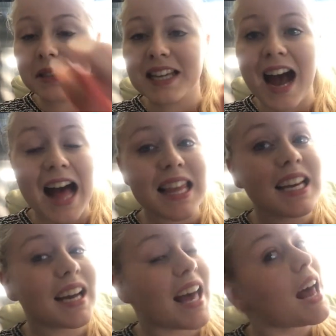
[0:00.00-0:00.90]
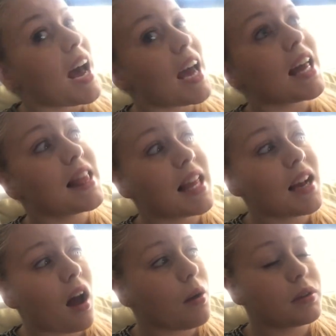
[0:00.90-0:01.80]
metallic, and I
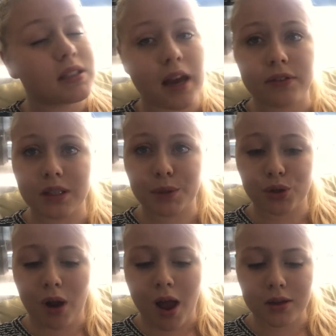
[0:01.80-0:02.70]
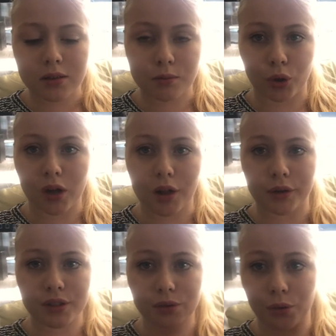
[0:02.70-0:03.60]
think I will definitely be trying some more
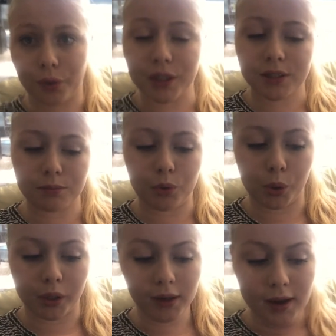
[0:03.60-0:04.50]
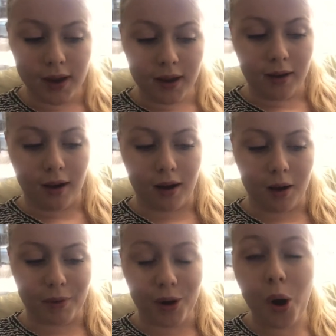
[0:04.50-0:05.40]
colors and ordering some more.
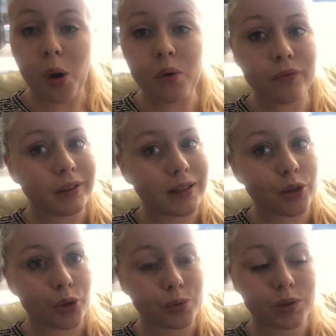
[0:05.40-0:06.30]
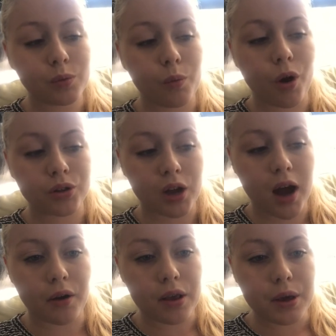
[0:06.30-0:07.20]
And hopefully those ones will wash
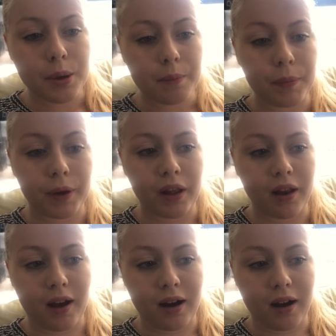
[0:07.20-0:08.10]
out. But